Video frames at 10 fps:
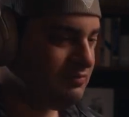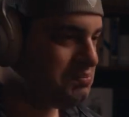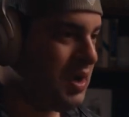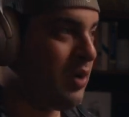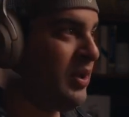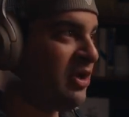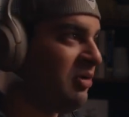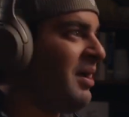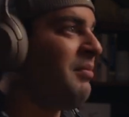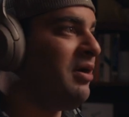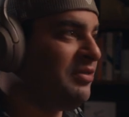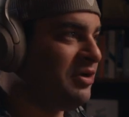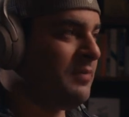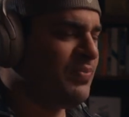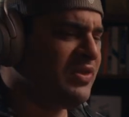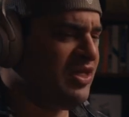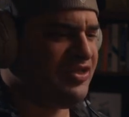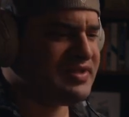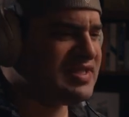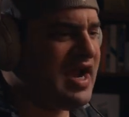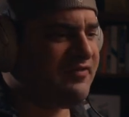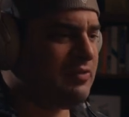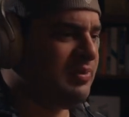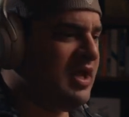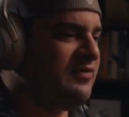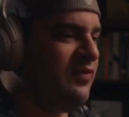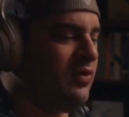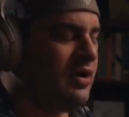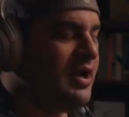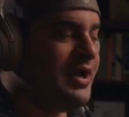my week or my month or the things that I have to plan for.